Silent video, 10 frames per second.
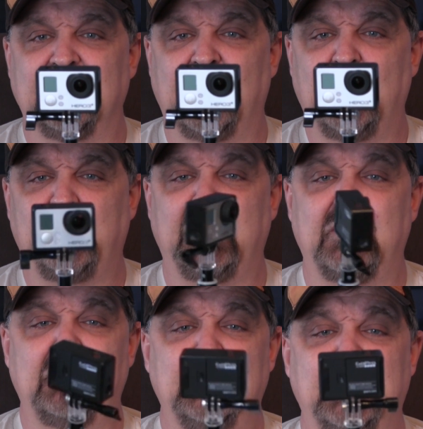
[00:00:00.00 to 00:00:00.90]

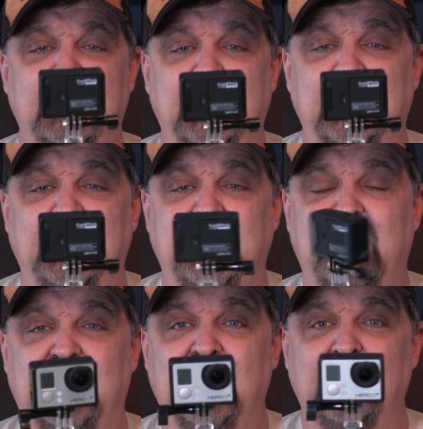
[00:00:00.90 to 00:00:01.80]
GoPro
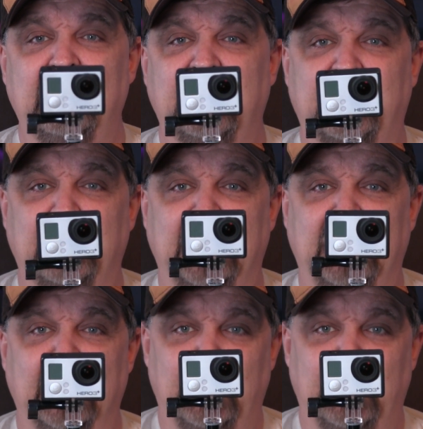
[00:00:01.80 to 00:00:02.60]
Hero 3